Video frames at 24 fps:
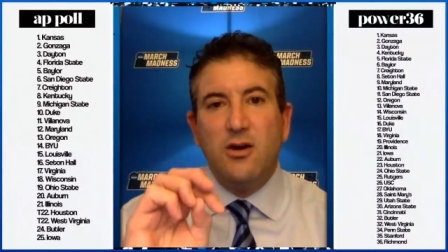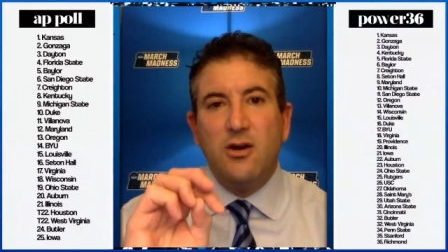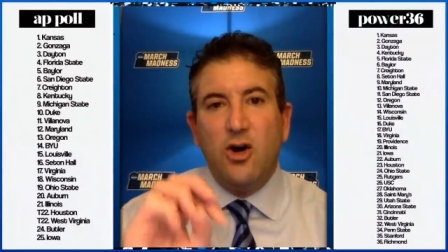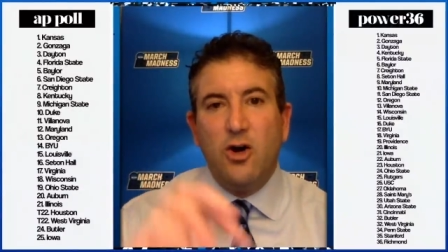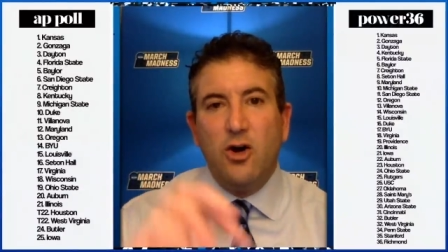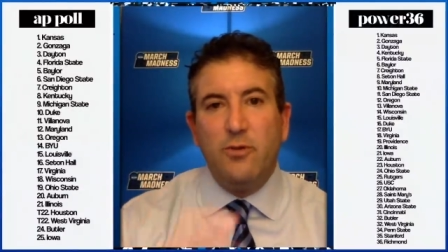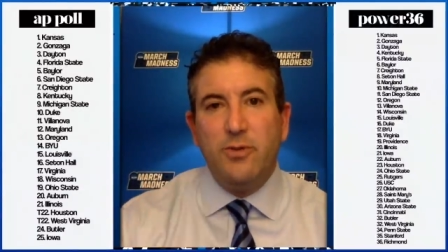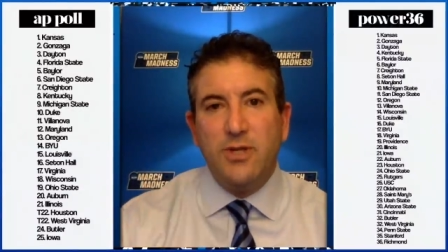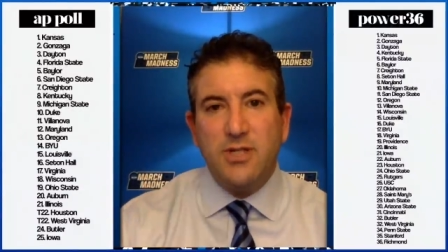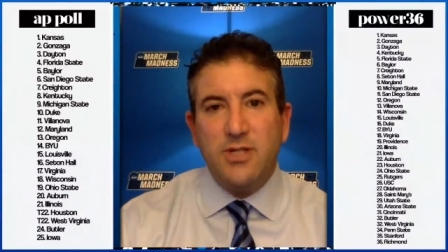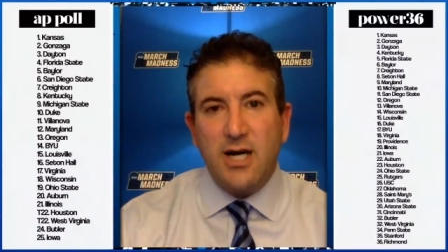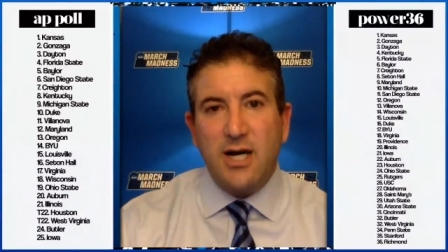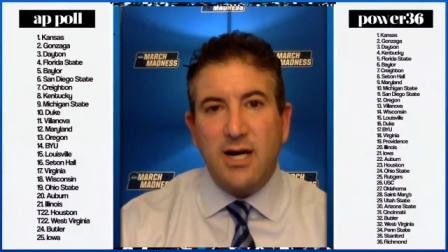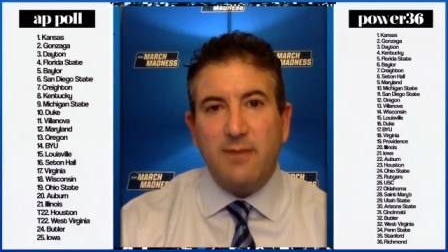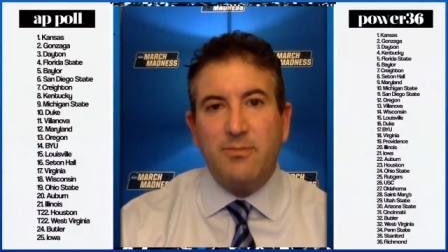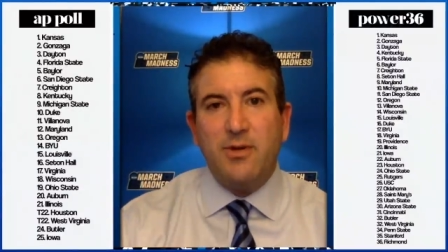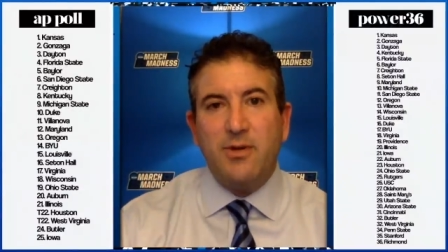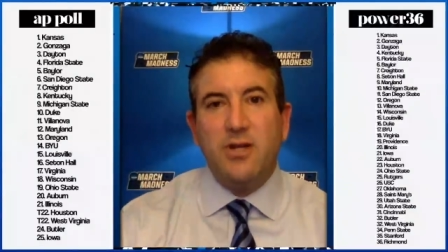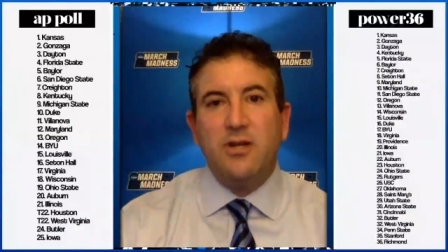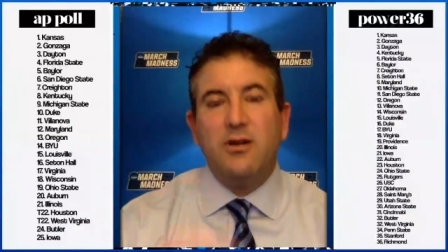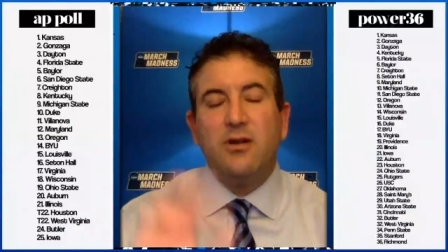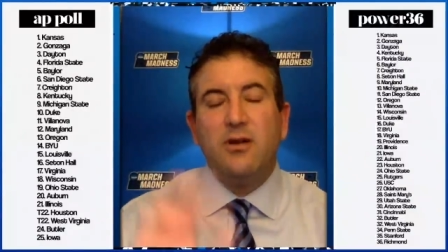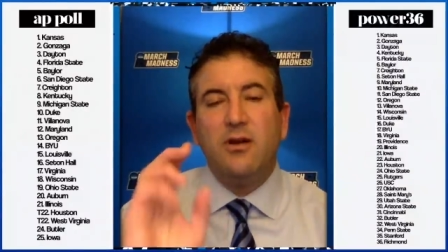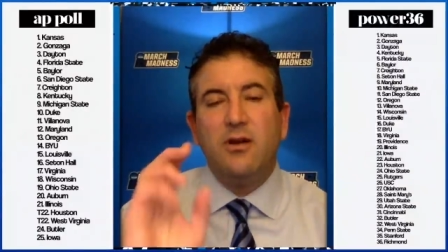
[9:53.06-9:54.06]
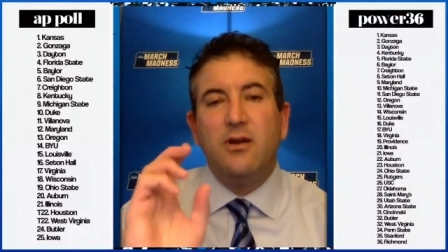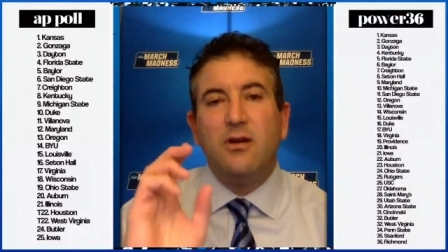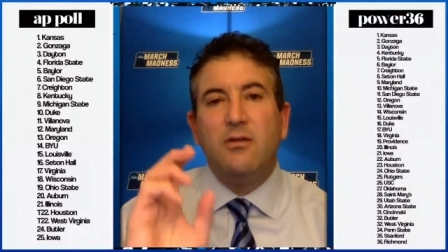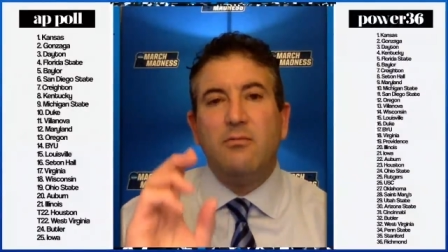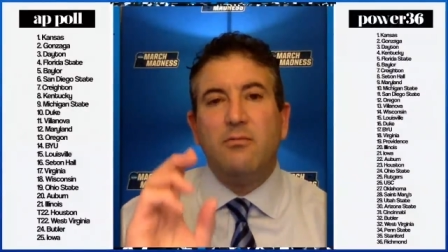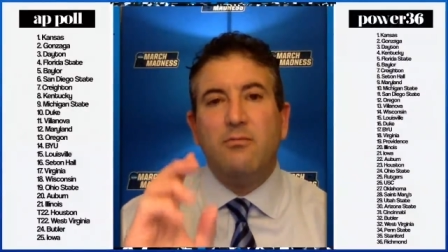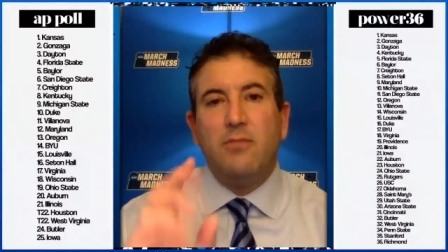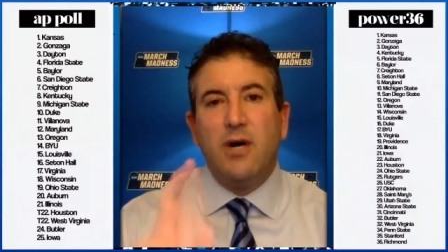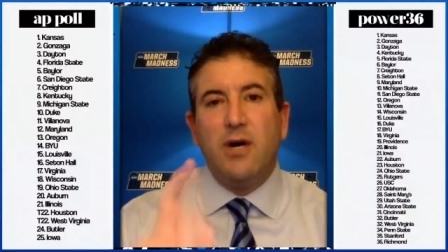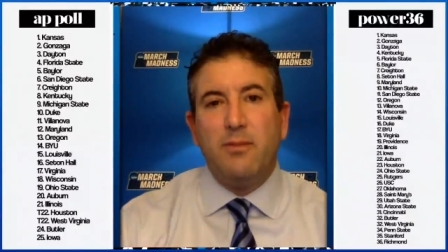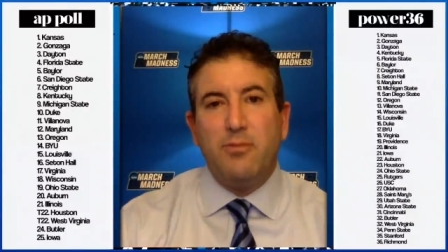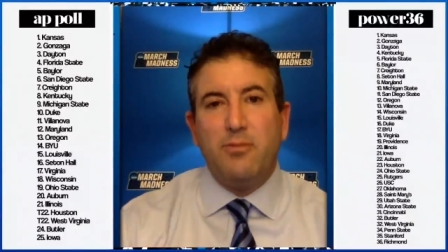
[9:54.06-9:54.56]
Obi Toppin.
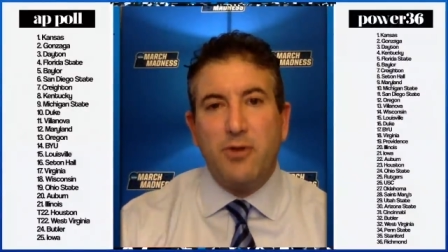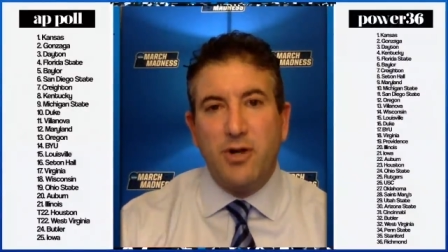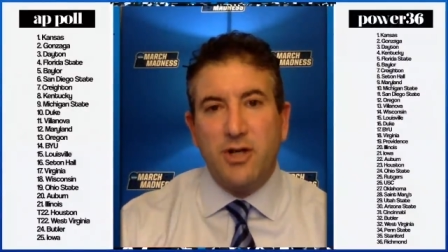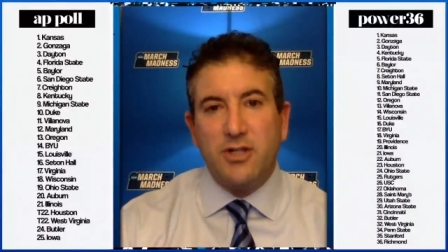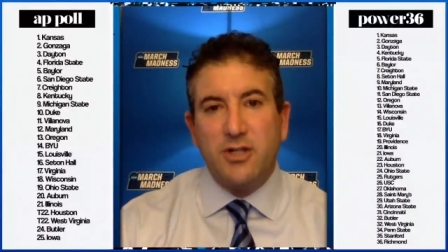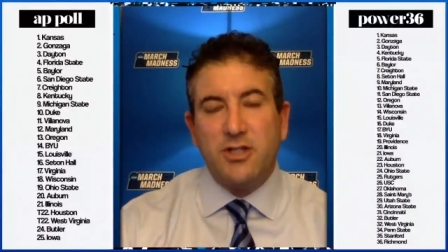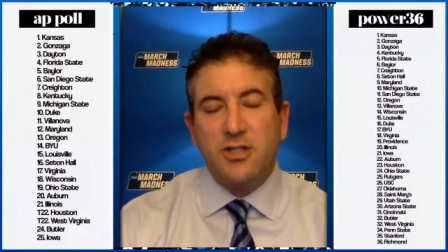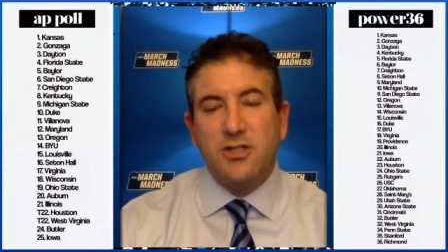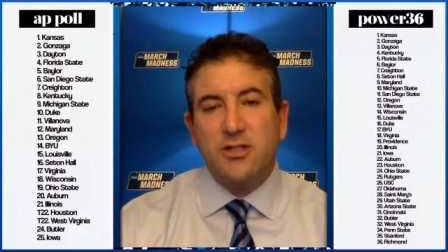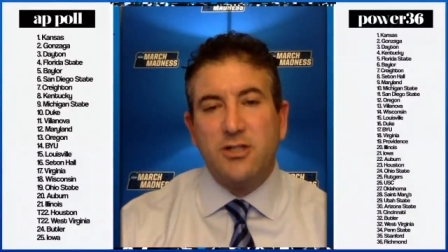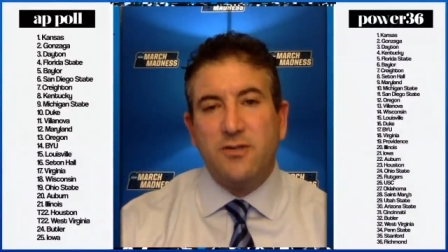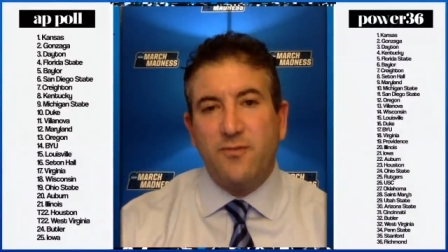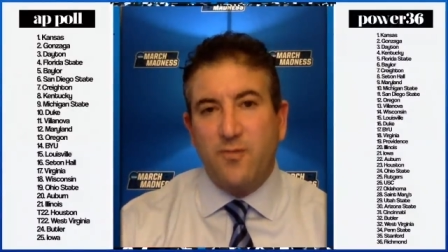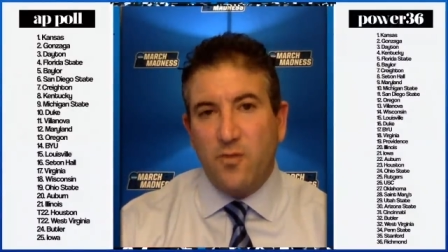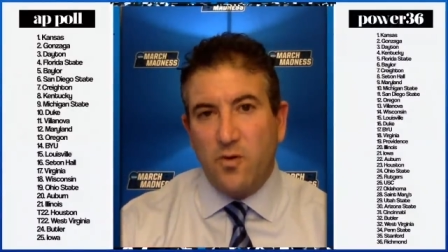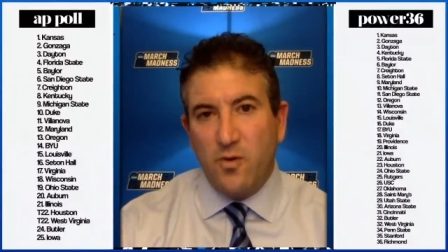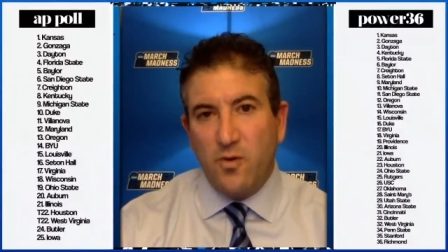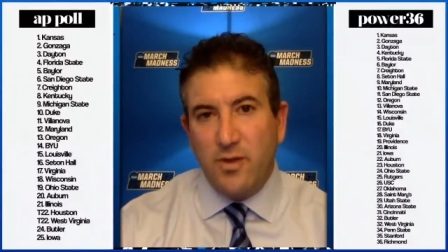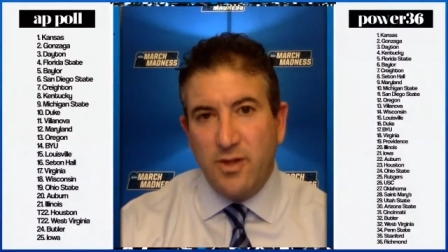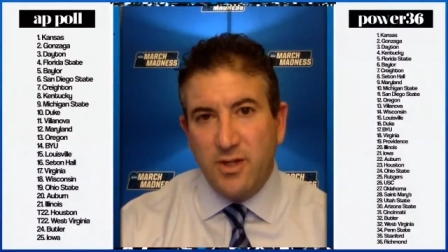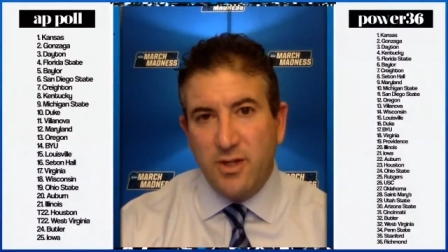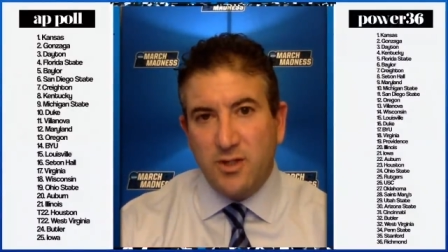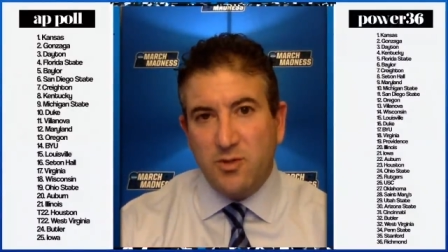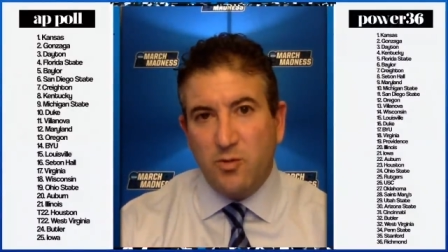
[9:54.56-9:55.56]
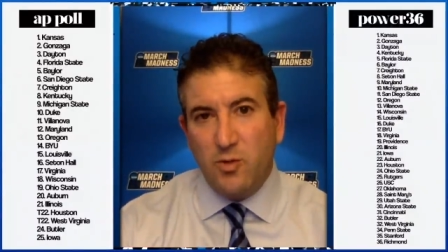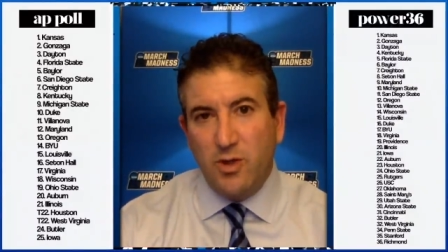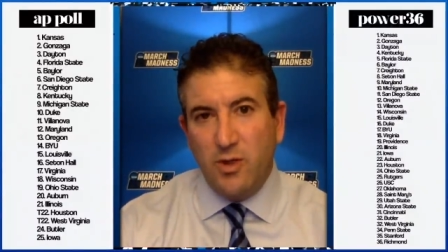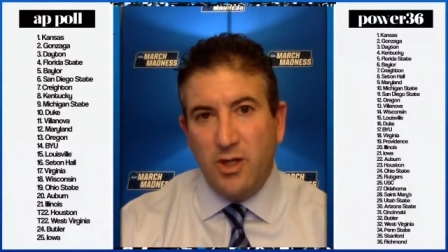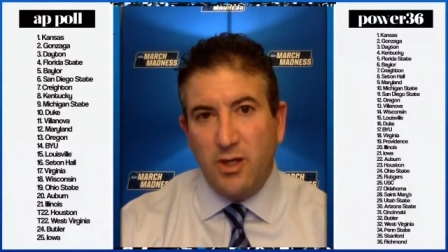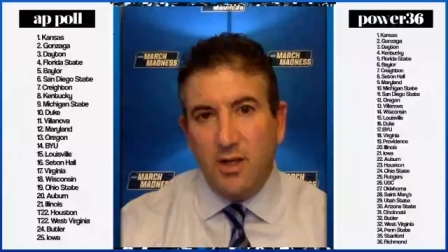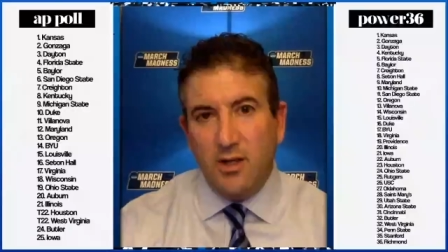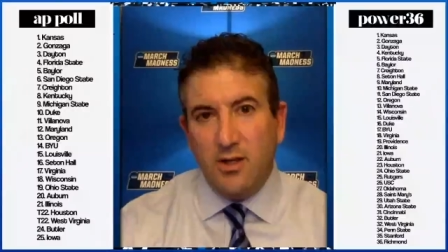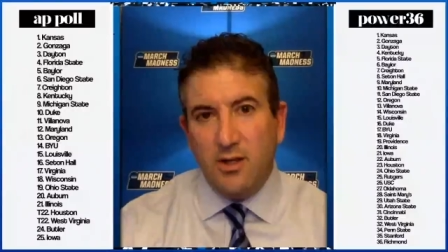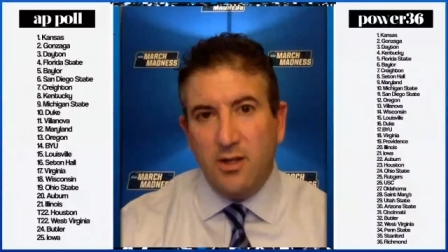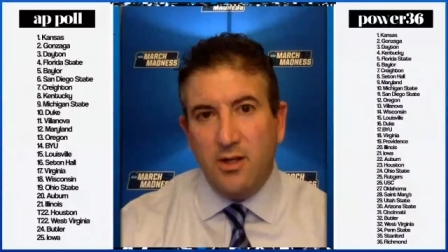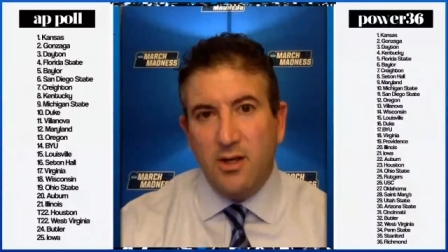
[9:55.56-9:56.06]
My predictions for this
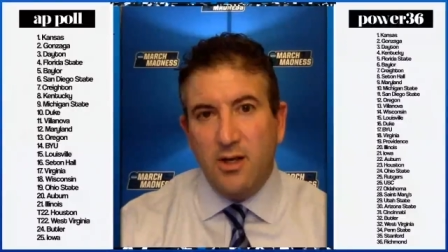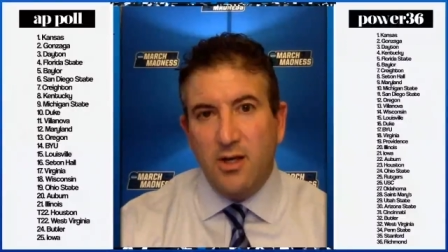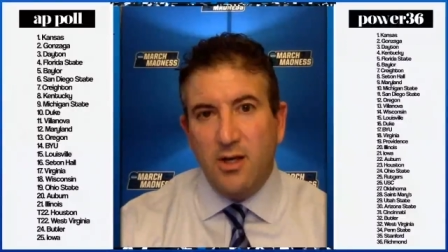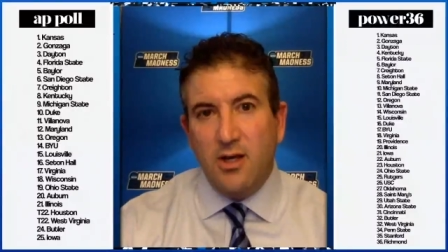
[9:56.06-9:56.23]
week